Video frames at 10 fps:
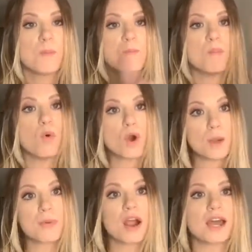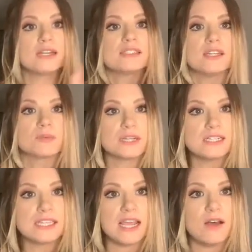more product in
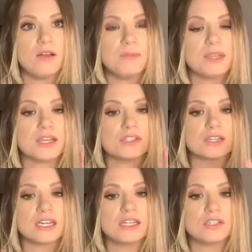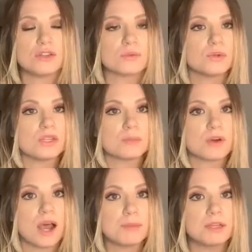retail because you're getting to the root of the
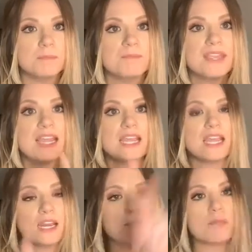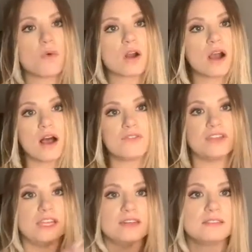problem, and more
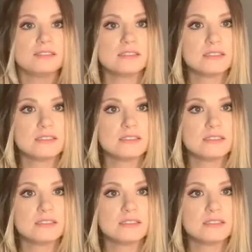often.